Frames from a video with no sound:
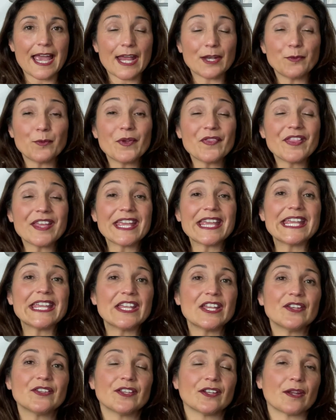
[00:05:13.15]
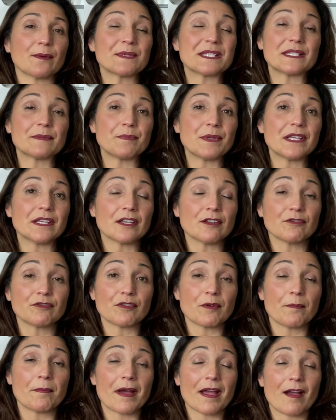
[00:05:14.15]
And when they hear that I'm speaking
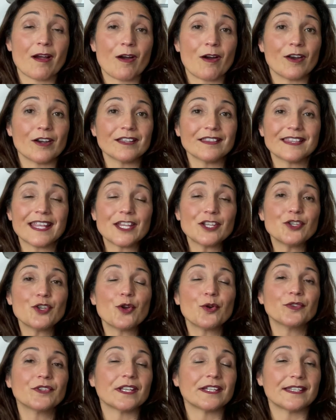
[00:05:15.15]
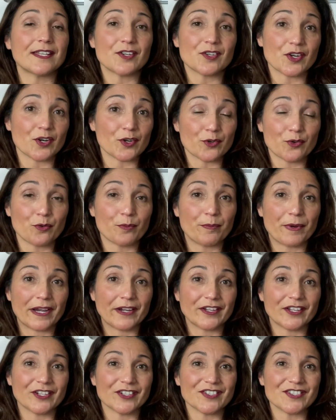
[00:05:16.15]
from my heart, they know that there are no
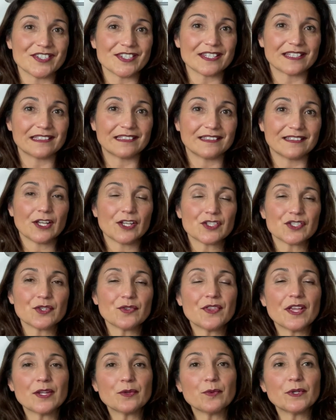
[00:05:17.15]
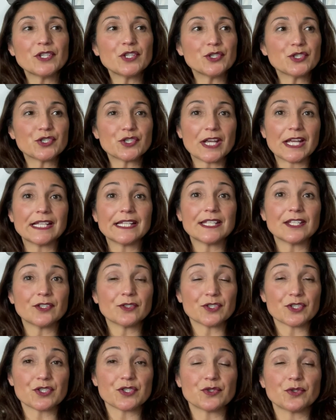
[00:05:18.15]
barriers. So then when you're telling
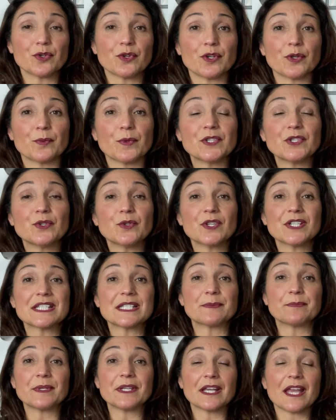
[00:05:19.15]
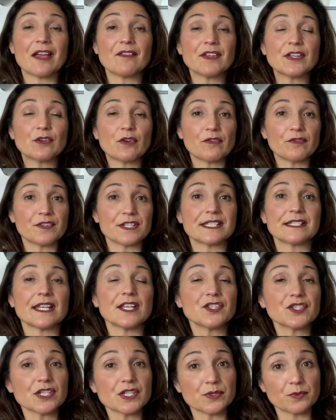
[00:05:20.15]
your story, when you are having
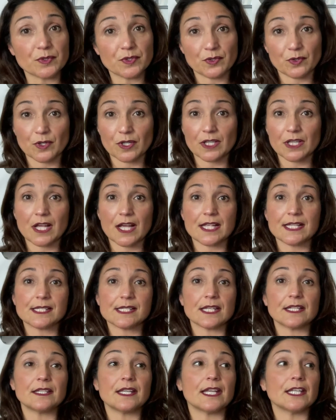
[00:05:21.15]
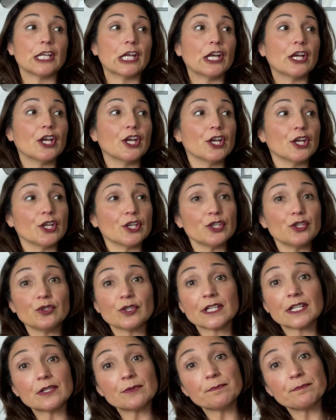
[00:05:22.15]
conversations with your clients and then
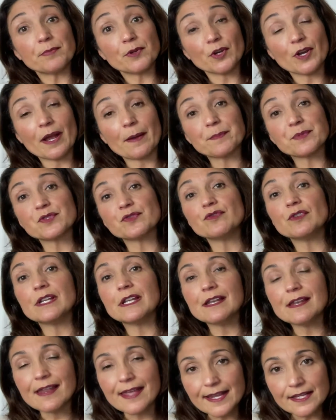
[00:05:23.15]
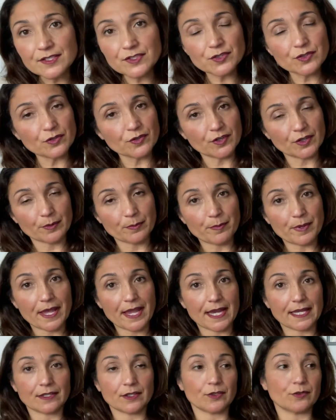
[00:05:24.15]
you can perhaps relate to their
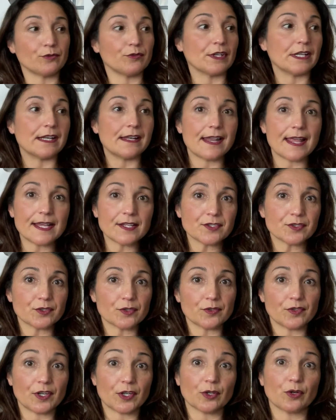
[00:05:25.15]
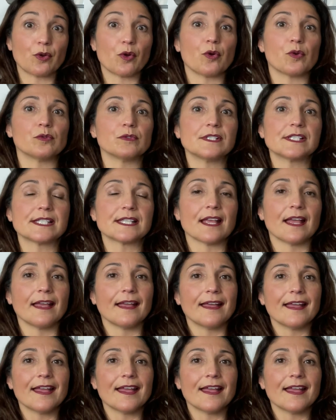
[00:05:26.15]
pain and relate to their goals,